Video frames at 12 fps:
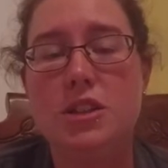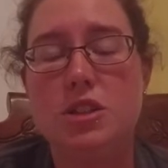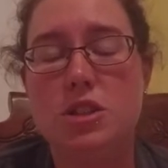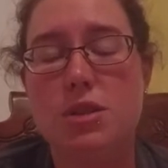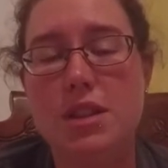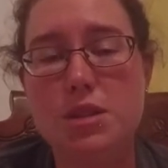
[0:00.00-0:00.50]

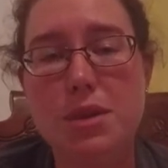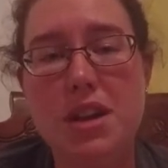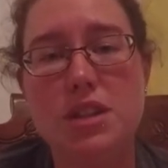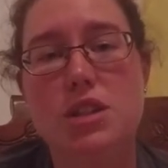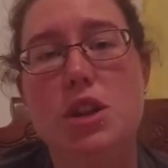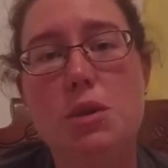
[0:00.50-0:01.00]
So that's why
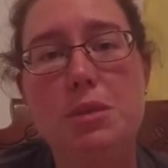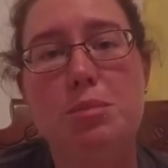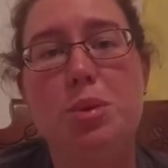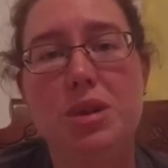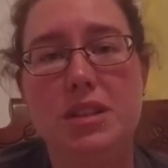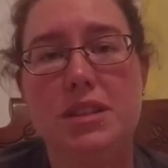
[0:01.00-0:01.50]
it's so
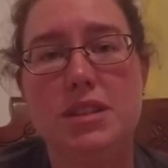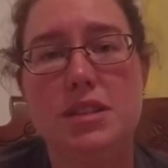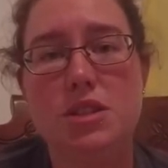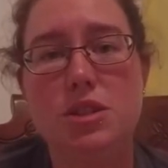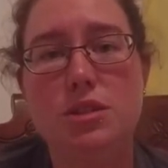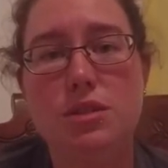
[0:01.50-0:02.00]
important
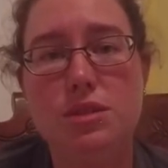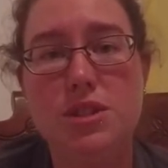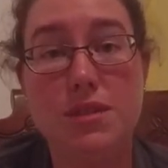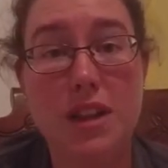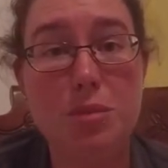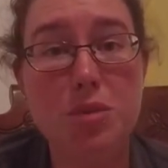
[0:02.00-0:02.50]
to
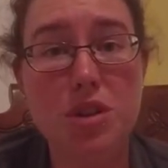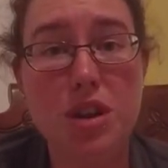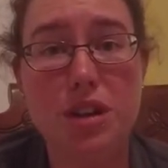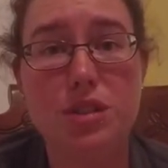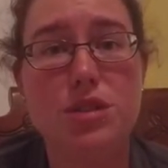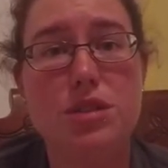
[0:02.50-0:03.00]
develop your
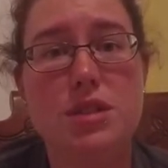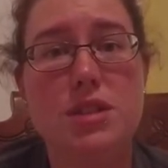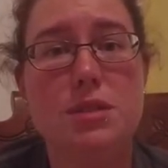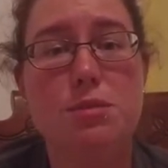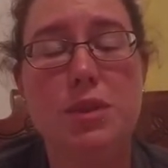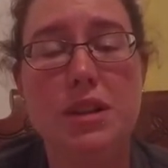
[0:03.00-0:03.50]
characters,
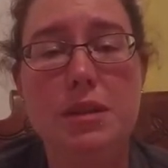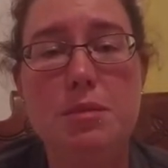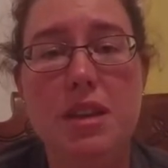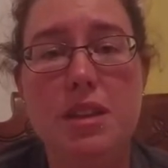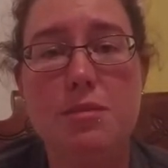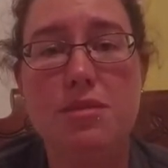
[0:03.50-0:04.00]
to really
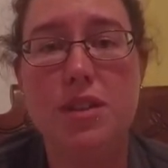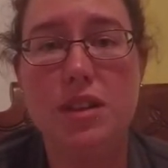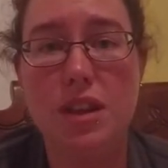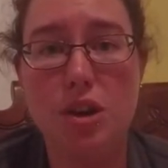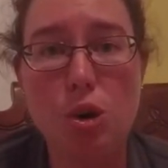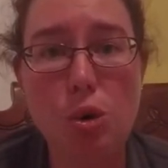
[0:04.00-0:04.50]
make them feel
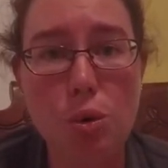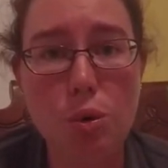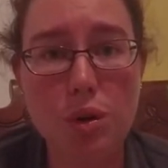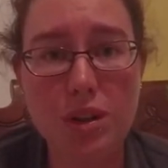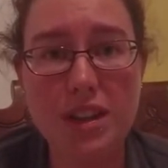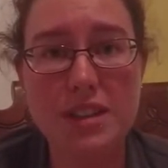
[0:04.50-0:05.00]
like
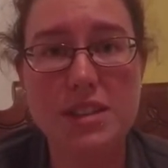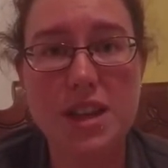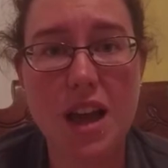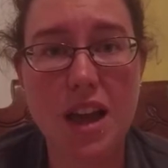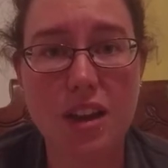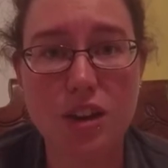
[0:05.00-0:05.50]
whole,
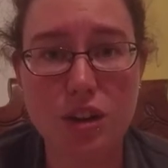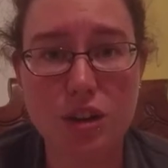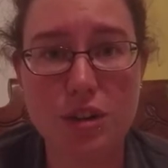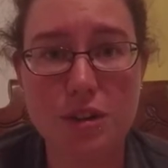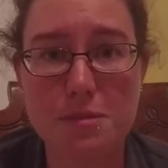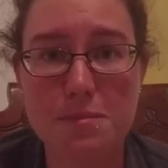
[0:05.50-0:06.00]

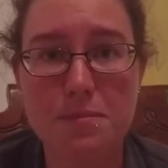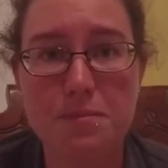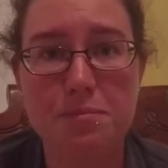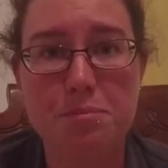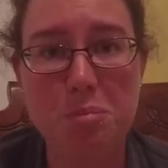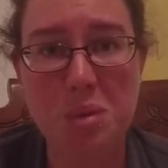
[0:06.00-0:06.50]
entire
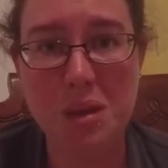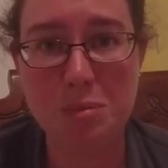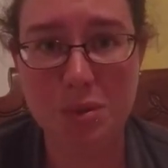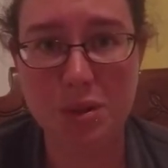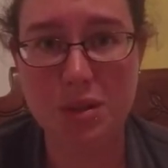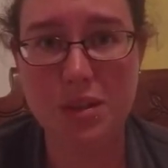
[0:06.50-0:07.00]

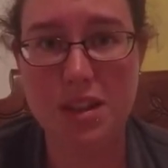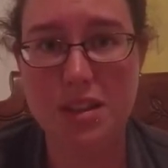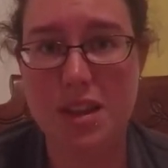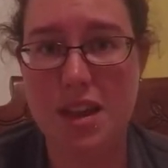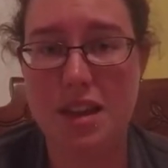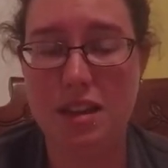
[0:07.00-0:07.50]
people, that
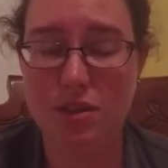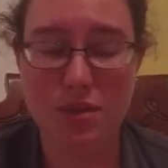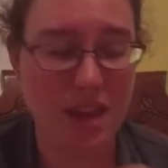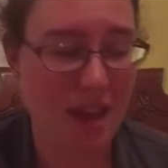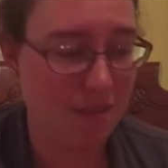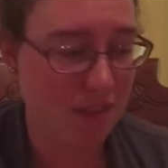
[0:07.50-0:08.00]
they
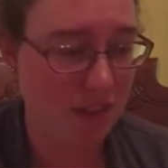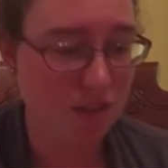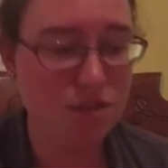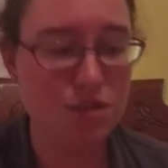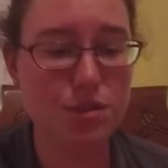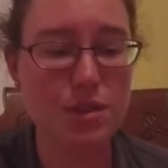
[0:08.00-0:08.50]
have a
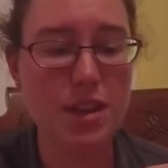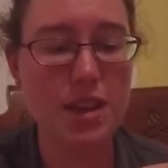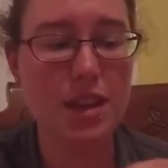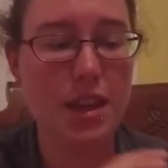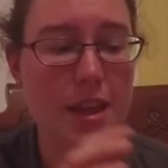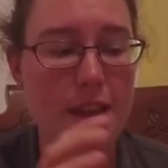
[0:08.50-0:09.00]
history,
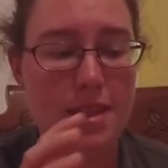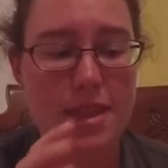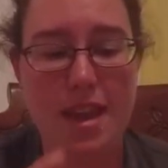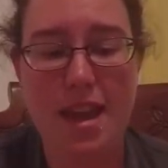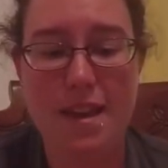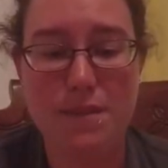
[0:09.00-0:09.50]

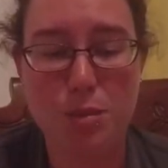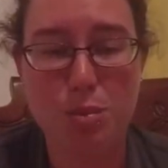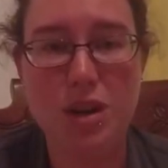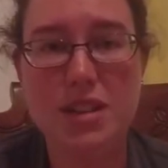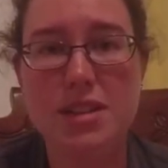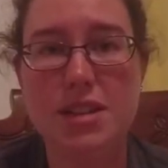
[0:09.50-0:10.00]
they have a
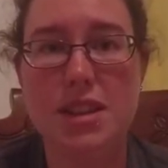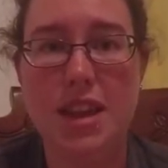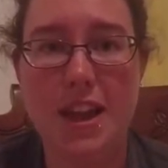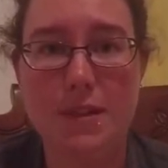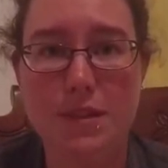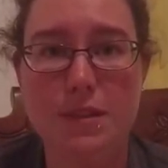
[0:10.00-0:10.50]
present, they
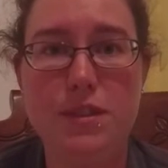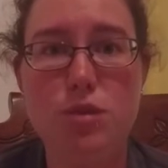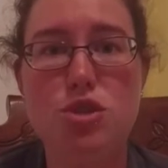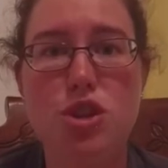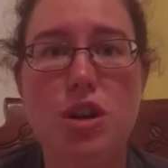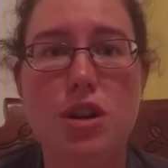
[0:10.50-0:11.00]
have a
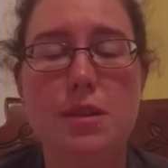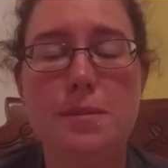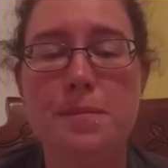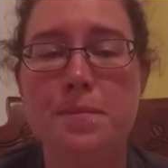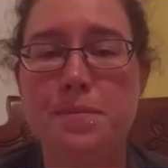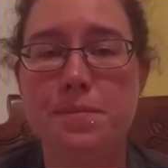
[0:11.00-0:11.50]
future.
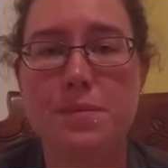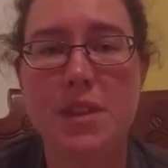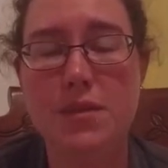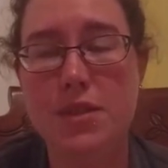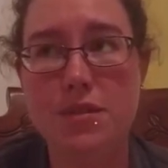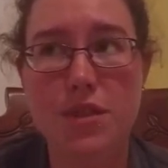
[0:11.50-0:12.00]

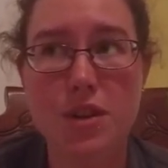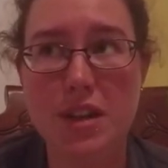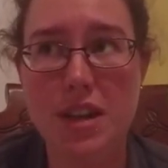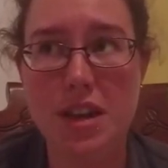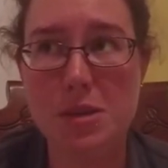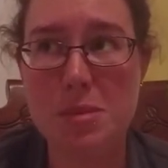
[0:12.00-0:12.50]
Even if you're going
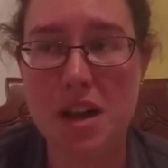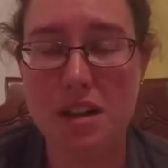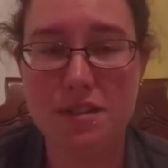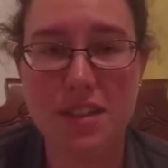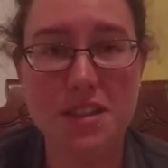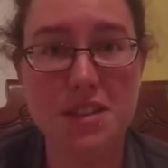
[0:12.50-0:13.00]
to kill them
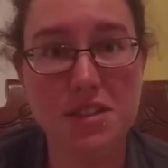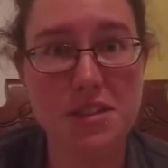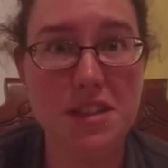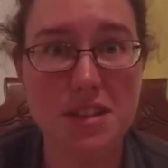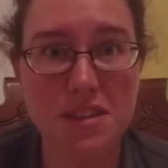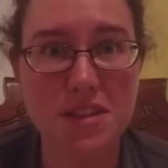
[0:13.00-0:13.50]
off, they still
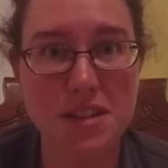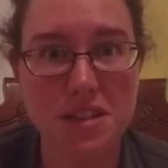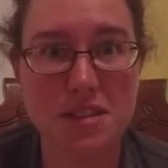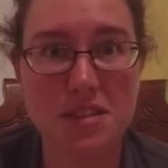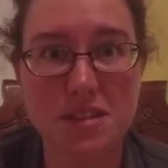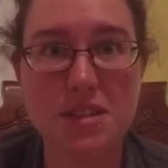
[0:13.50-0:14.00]
need
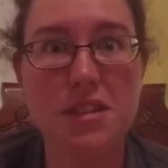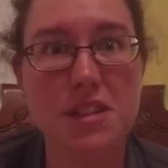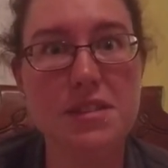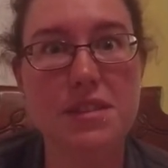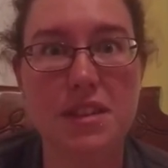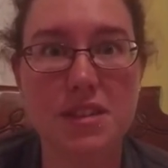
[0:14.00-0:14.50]
to
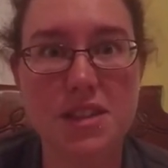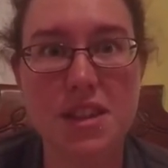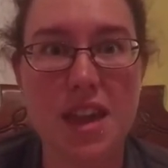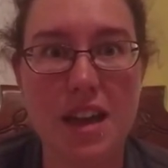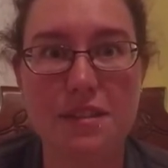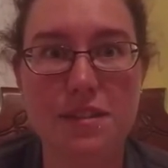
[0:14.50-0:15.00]
live up to
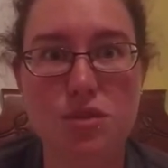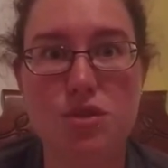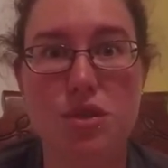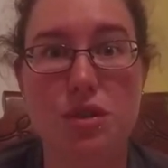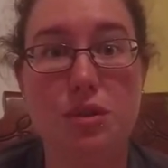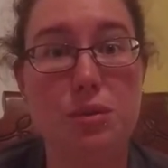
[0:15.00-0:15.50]
that
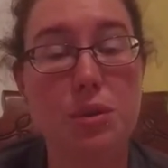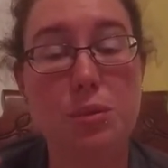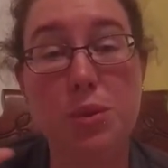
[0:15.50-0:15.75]
future, or